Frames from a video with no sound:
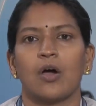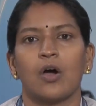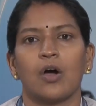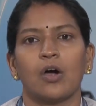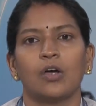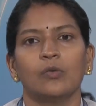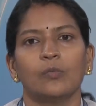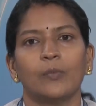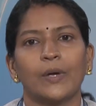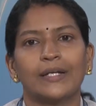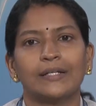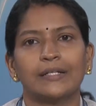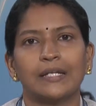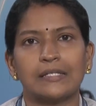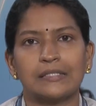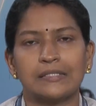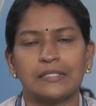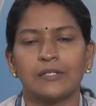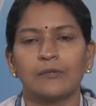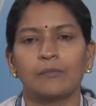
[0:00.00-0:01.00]
Or when
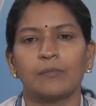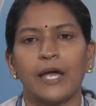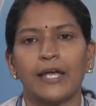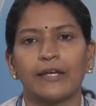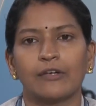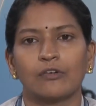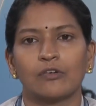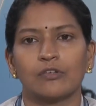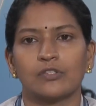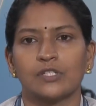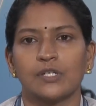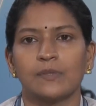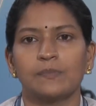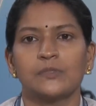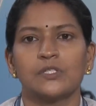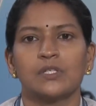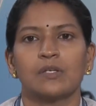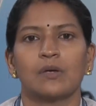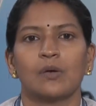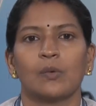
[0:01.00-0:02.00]
testing
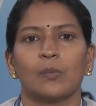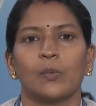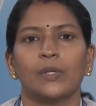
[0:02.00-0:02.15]
microchips,